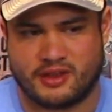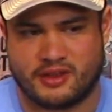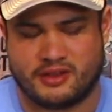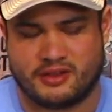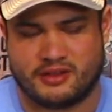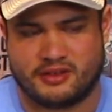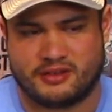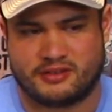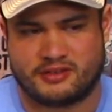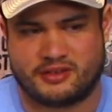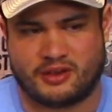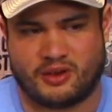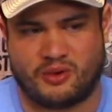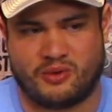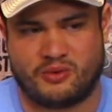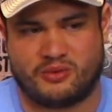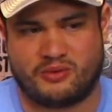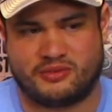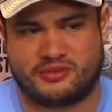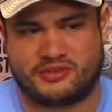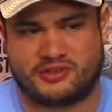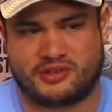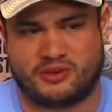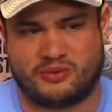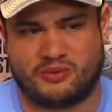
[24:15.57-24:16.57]
So
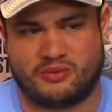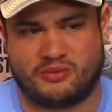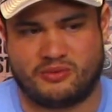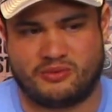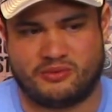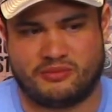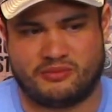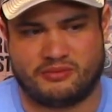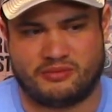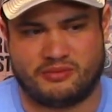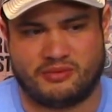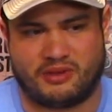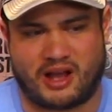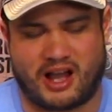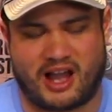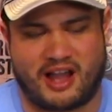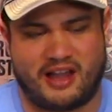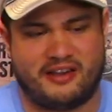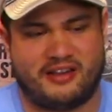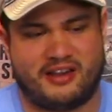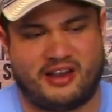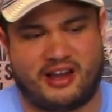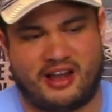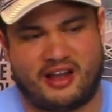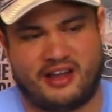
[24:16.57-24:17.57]

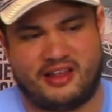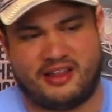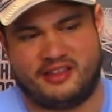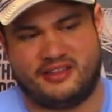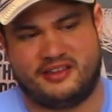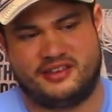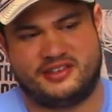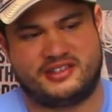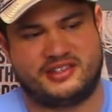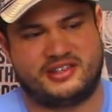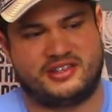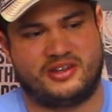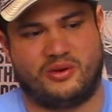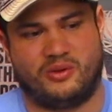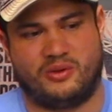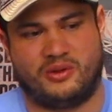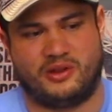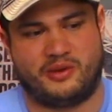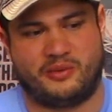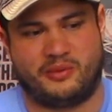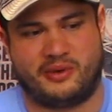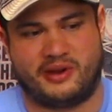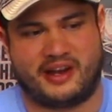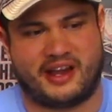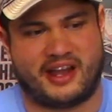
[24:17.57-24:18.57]
I this is the only
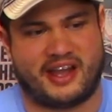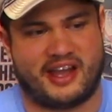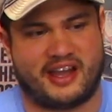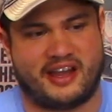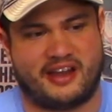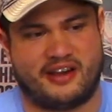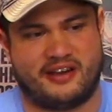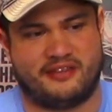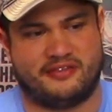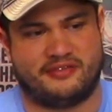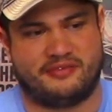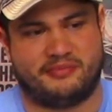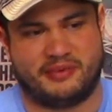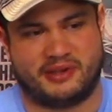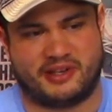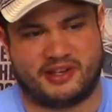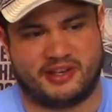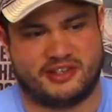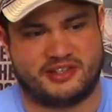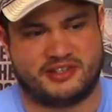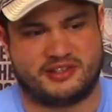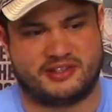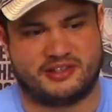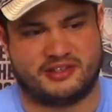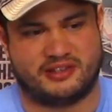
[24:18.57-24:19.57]
one I have,
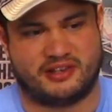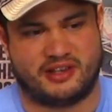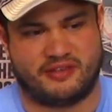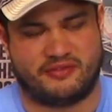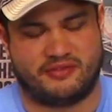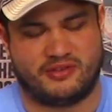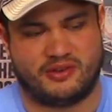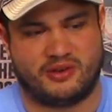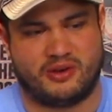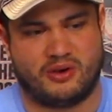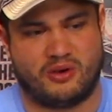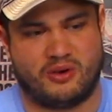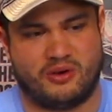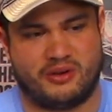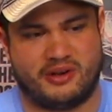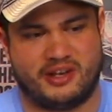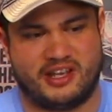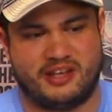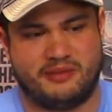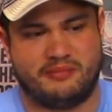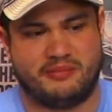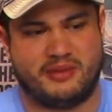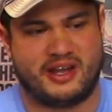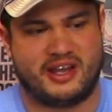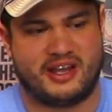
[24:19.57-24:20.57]
because if you go on
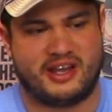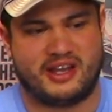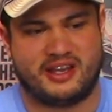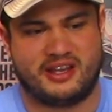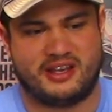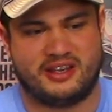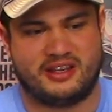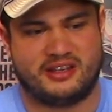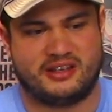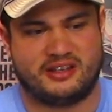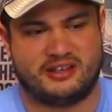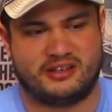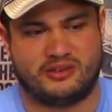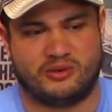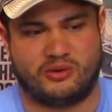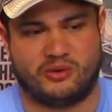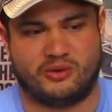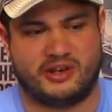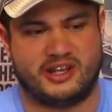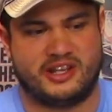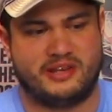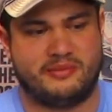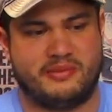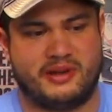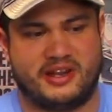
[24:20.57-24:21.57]
eBay or
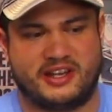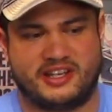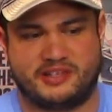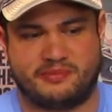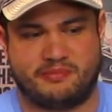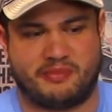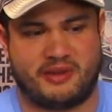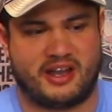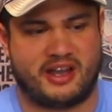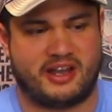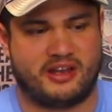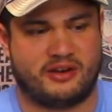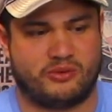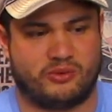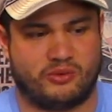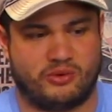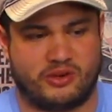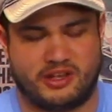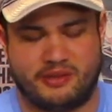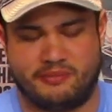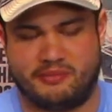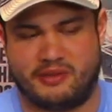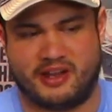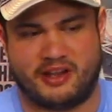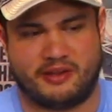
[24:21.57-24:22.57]
eBay Spain or
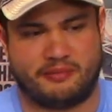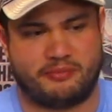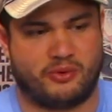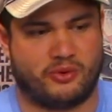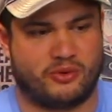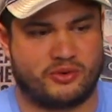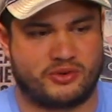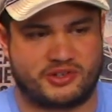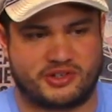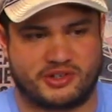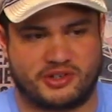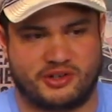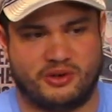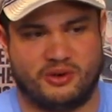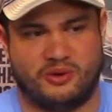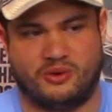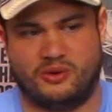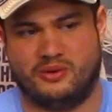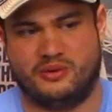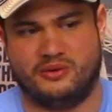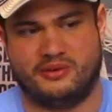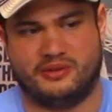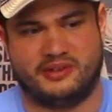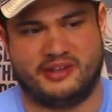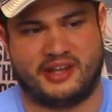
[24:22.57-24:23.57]
eBay
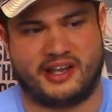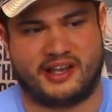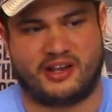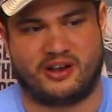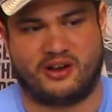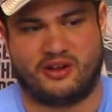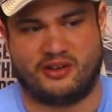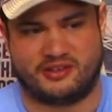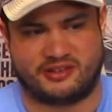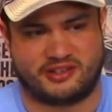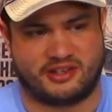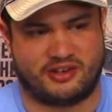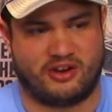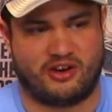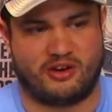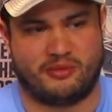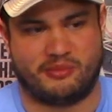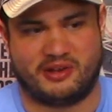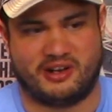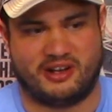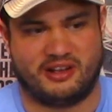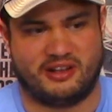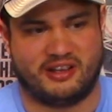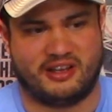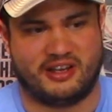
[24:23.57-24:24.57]
Portugal, they cost an arm
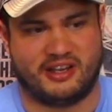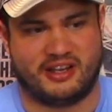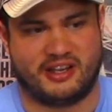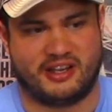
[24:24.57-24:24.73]
and a leg.